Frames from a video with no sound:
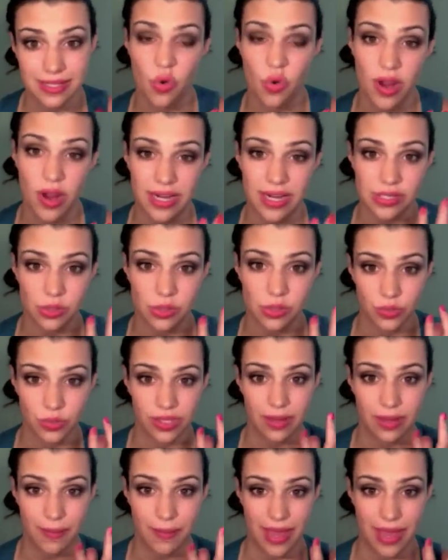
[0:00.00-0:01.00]
going to
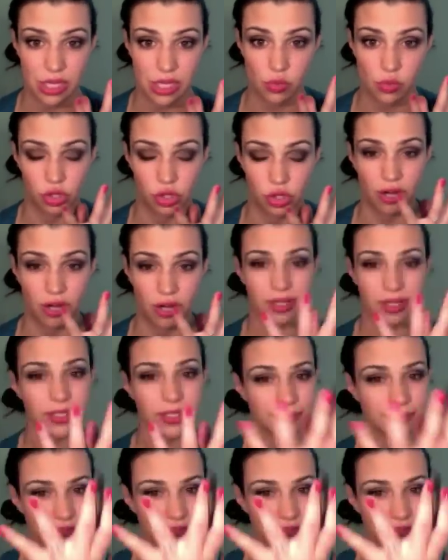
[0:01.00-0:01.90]
really make you look,